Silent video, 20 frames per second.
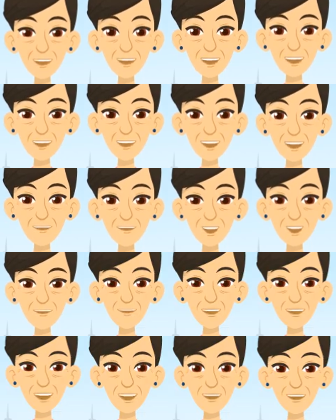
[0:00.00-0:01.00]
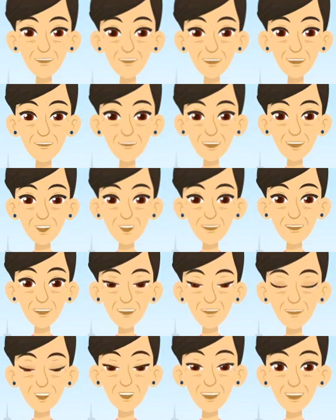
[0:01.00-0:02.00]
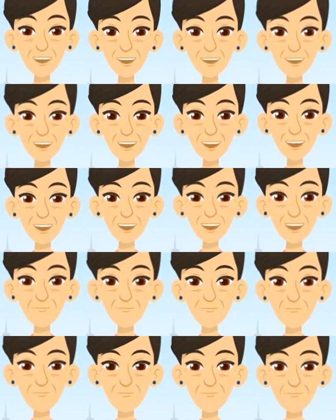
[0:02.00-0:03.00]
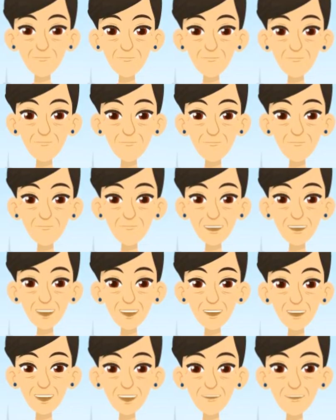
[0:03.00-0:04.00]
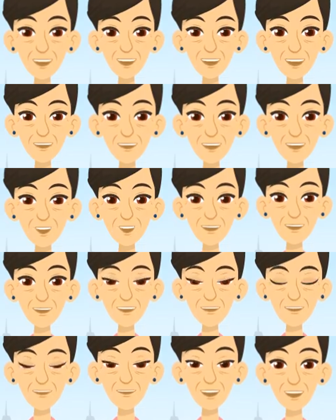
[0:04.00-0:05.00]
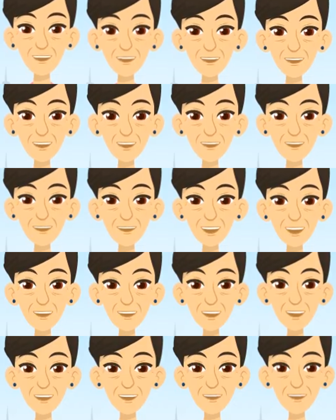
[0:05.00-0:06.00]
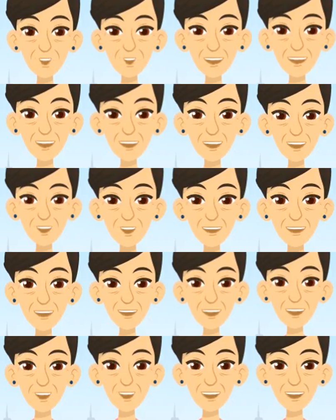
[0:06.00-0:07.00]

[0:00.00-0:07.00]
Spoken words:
is held every 10 years for reapportionment. Representatives are directly elected by their constituents.